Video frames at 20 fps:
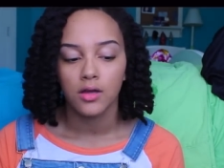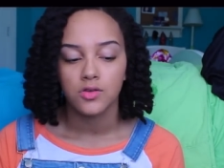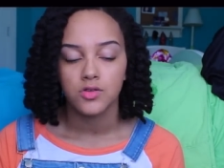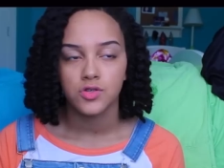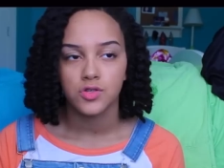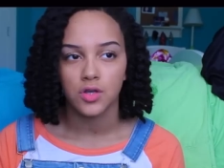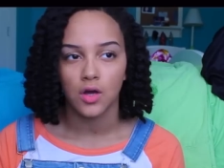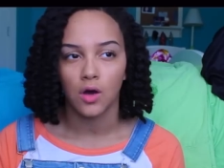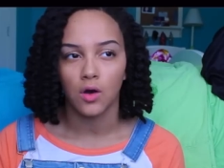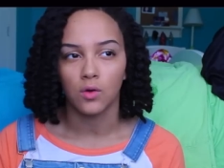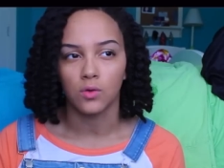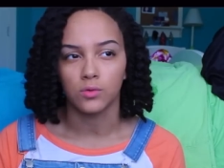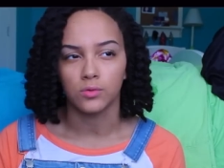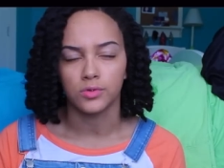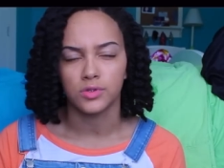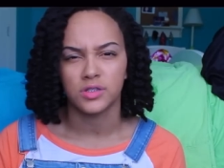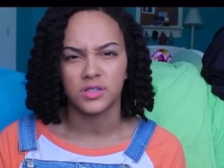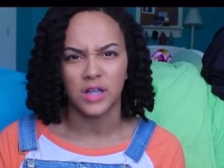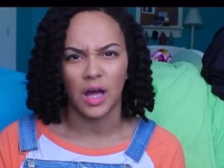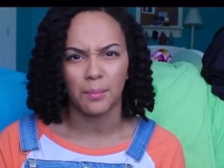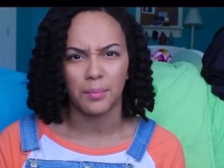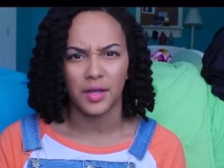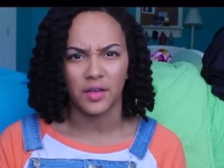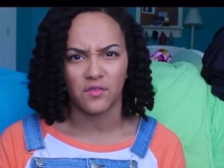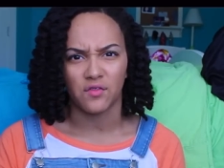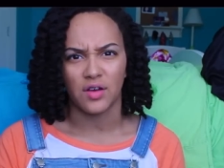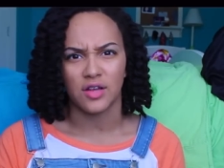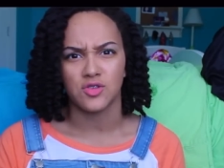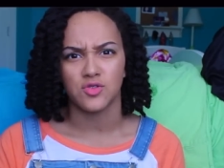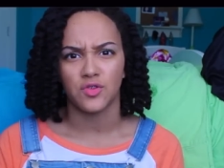So stop
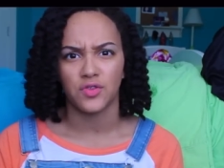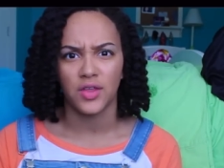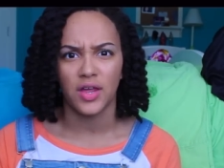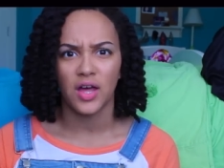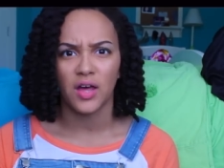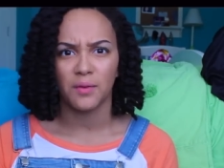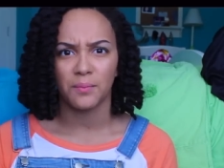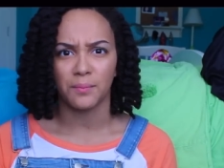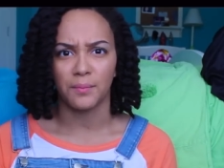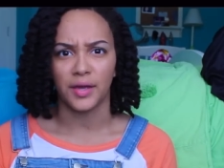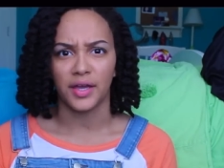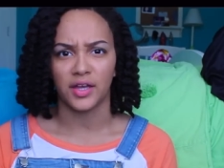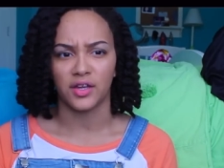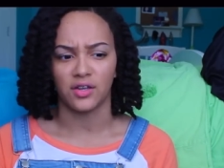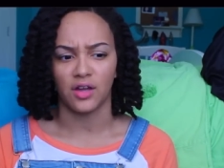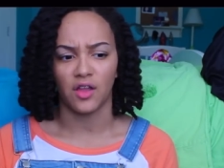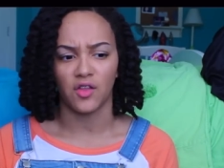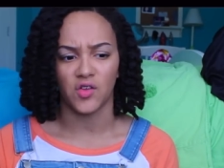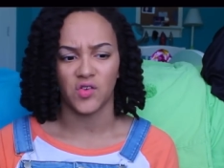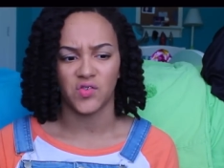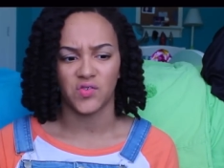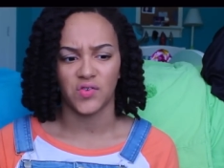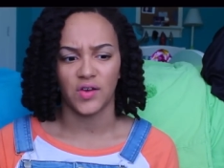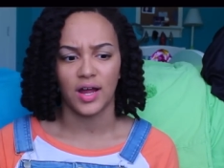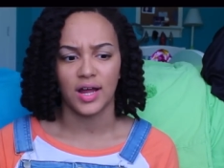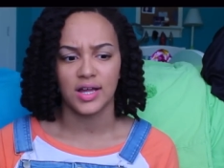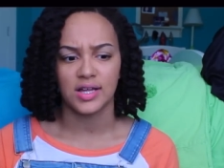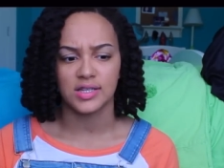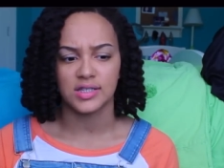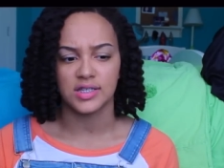being friends with them, make other
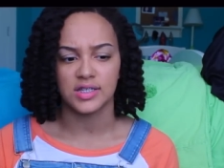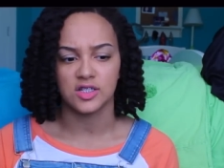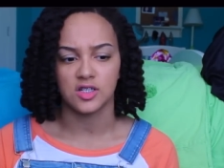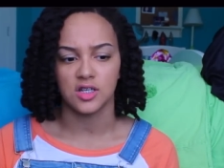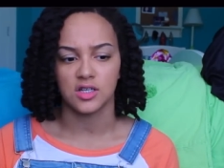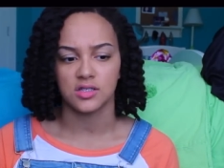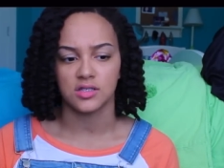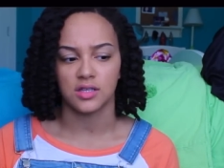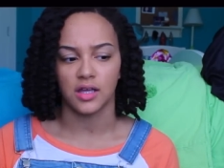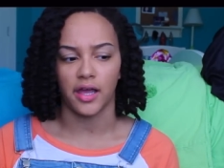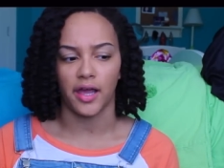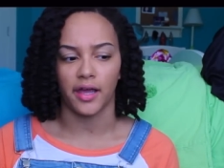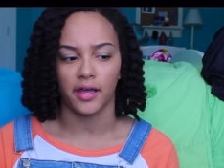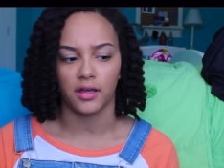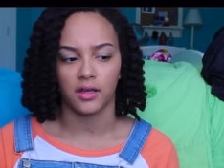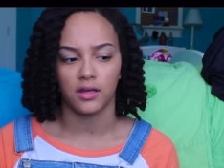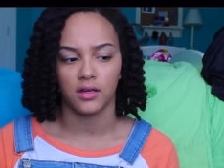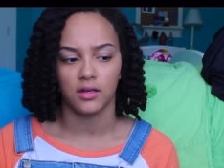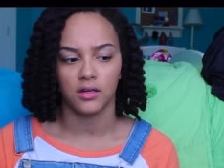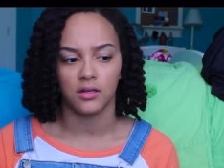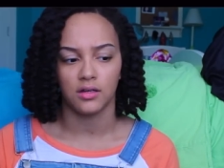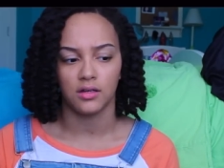friends, and just like